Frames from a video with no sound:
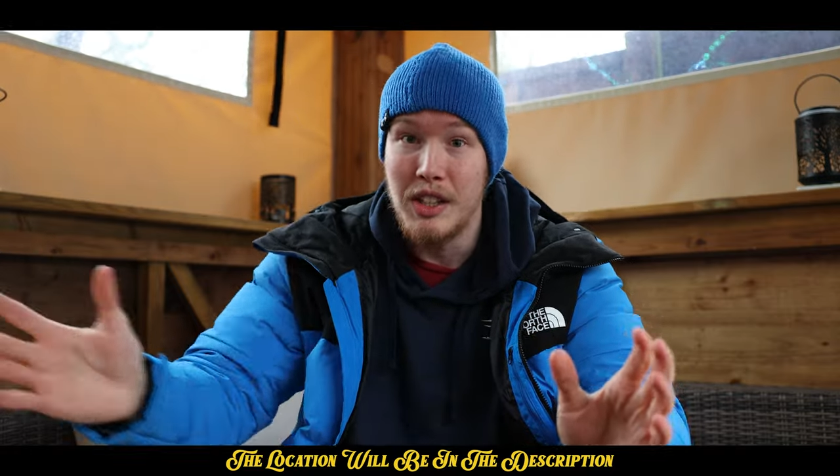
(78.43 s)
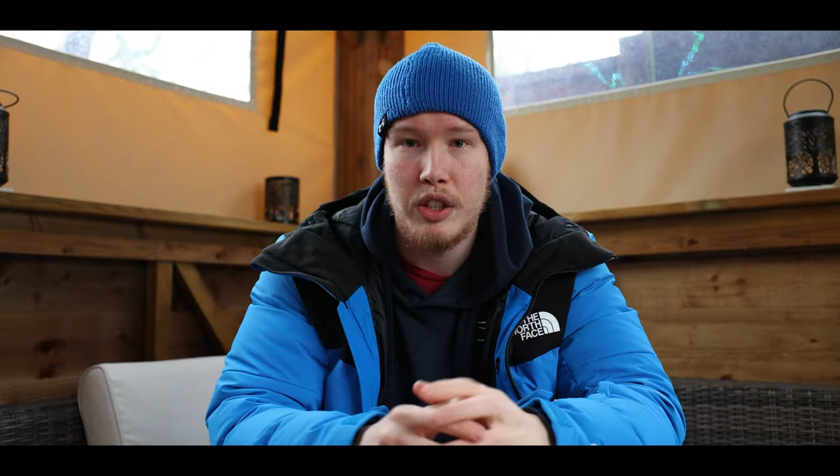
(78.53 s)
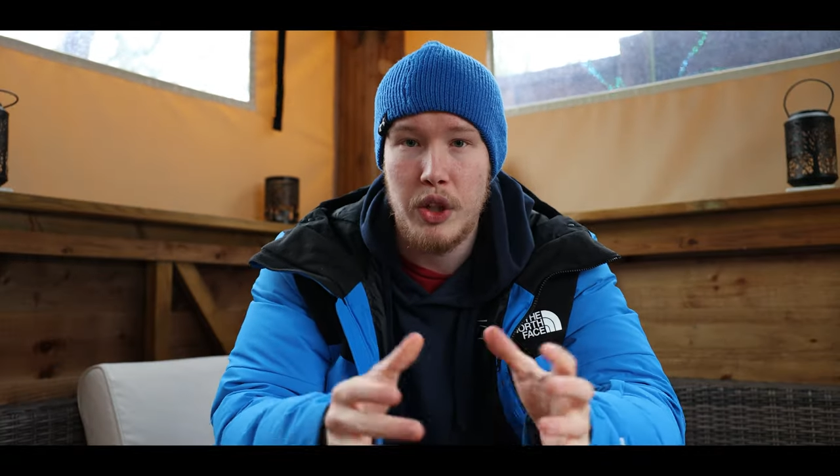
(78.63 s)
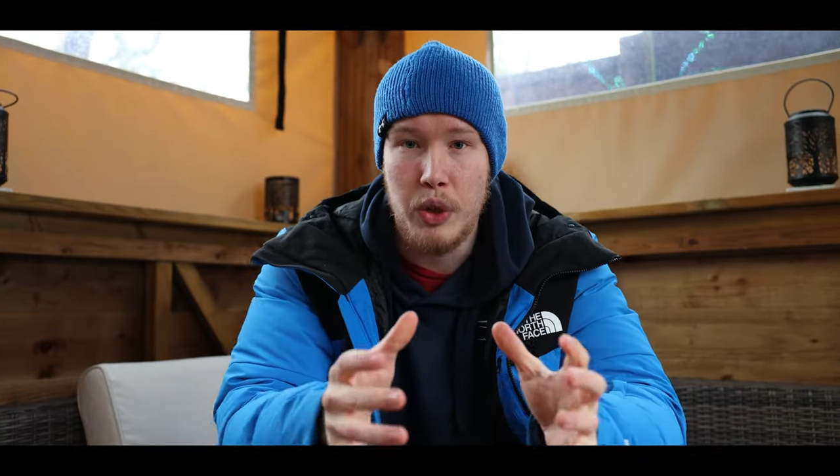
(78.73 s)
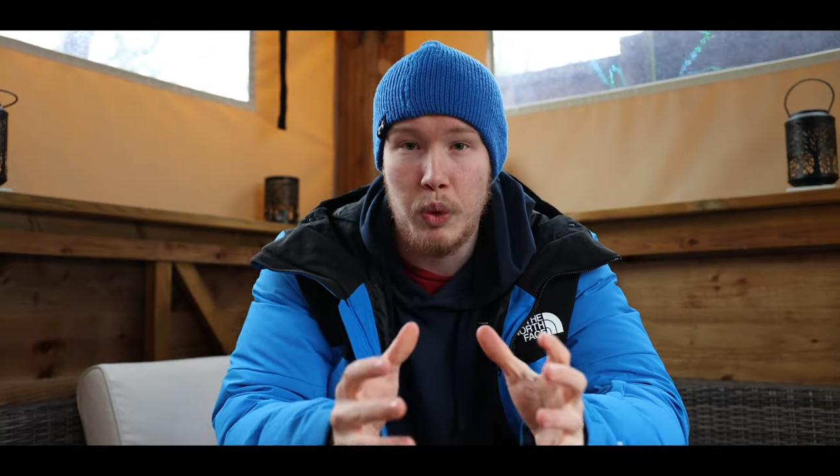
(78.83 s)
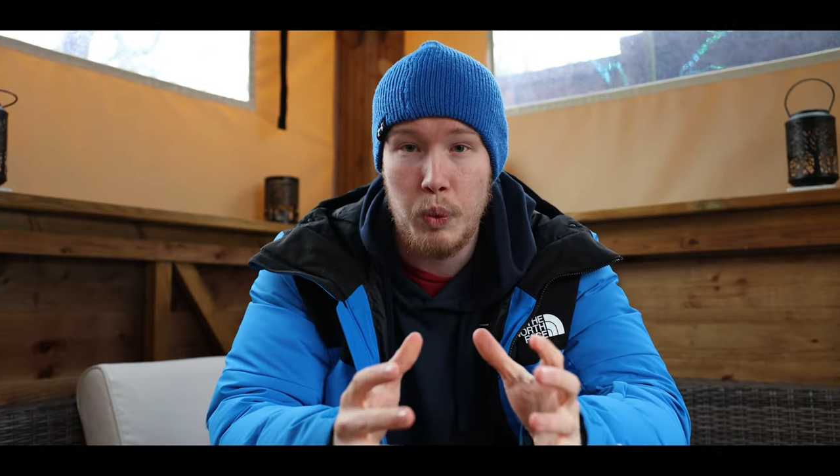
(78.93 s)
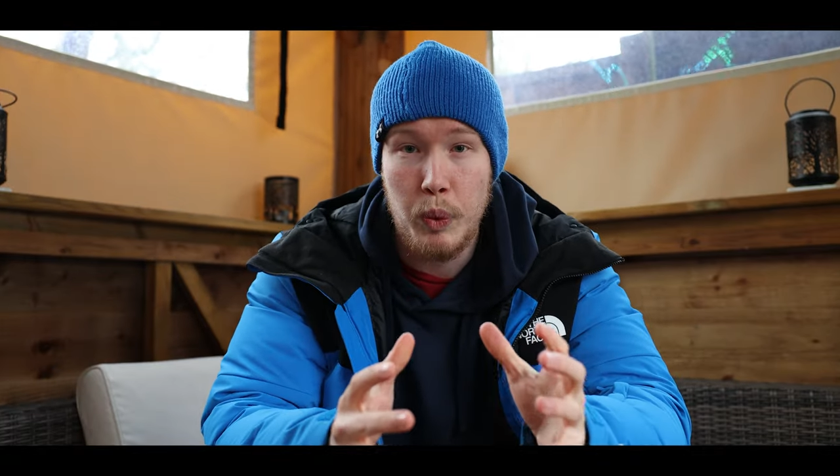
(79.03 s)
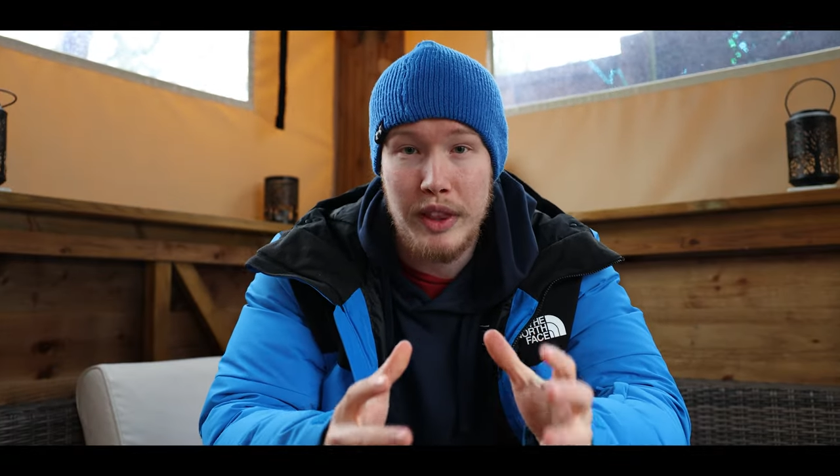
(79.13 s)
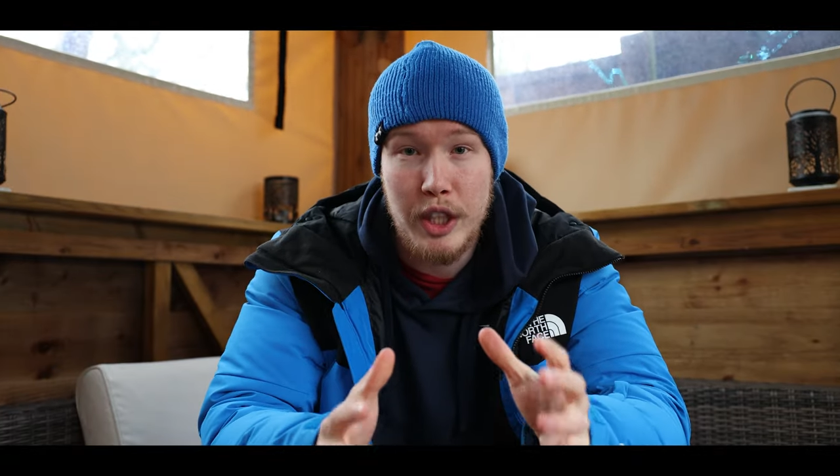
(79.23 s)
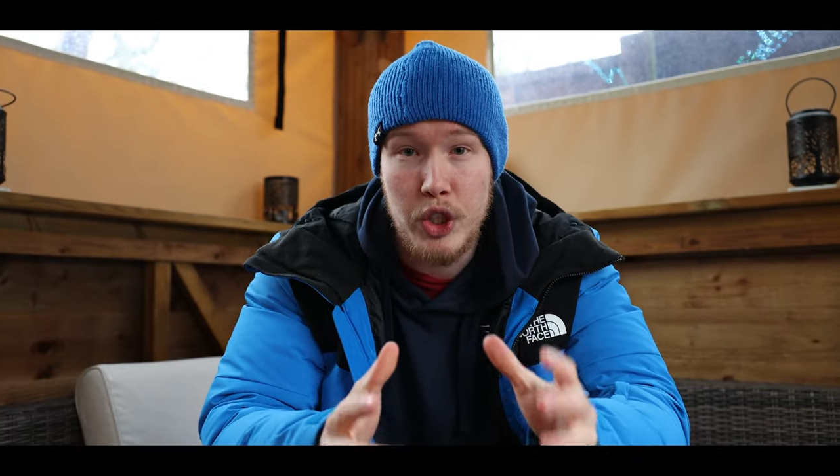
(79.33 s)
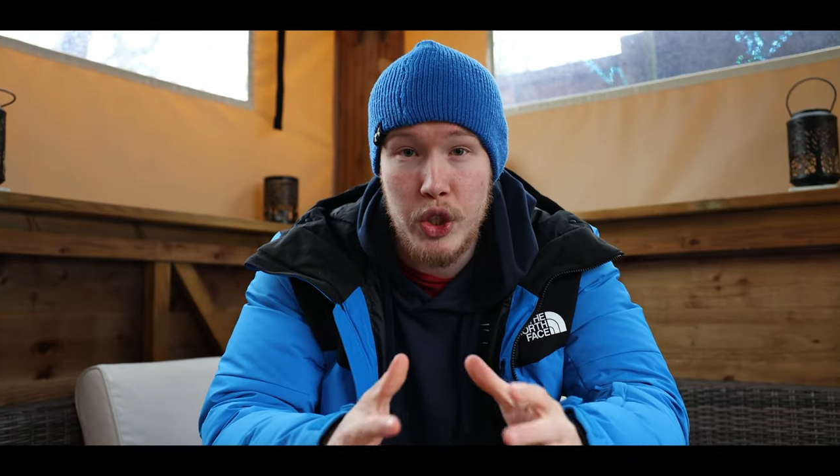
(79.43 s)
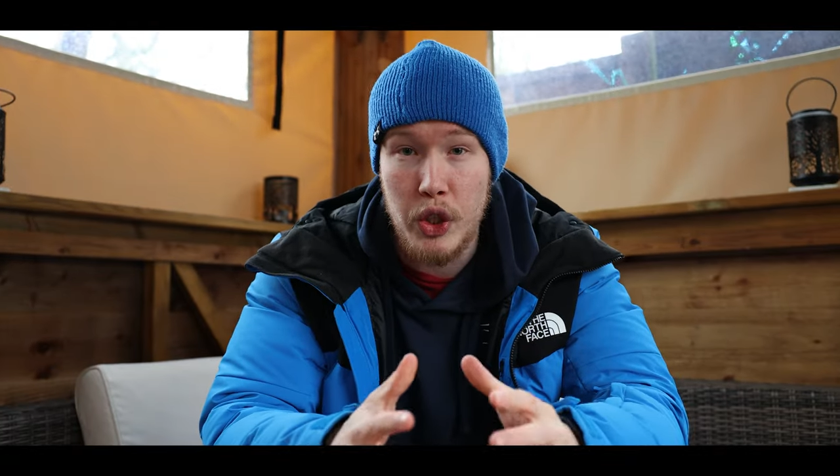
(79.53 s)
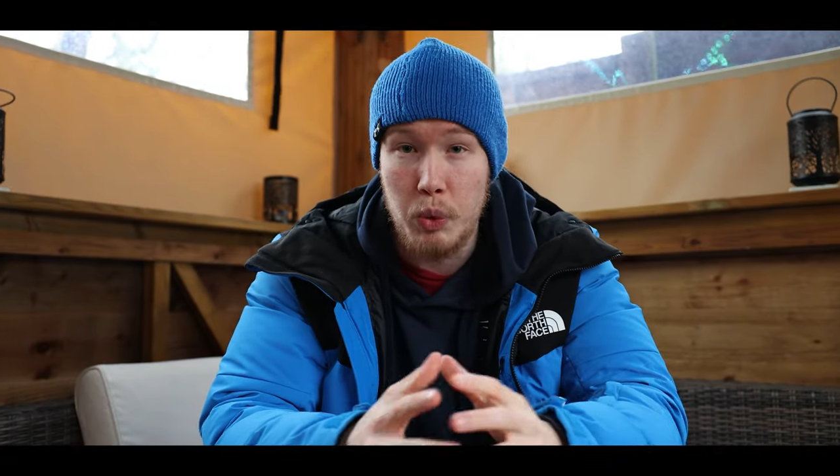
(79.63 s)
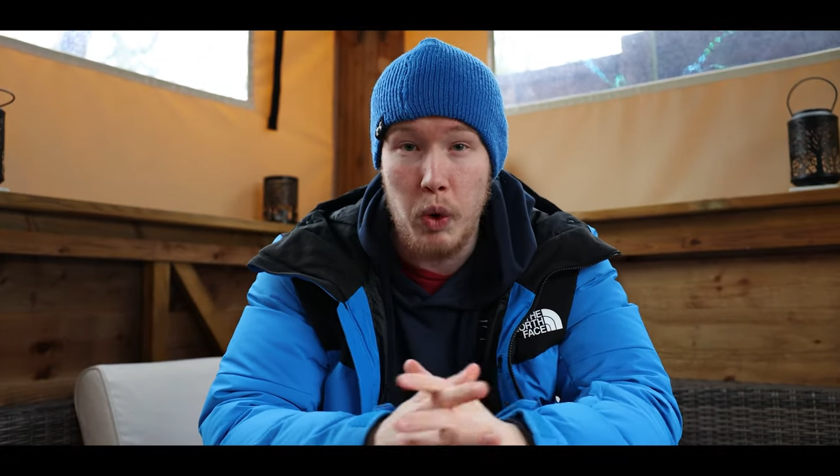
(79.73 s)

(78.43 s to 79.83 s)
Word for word: So with this shoot,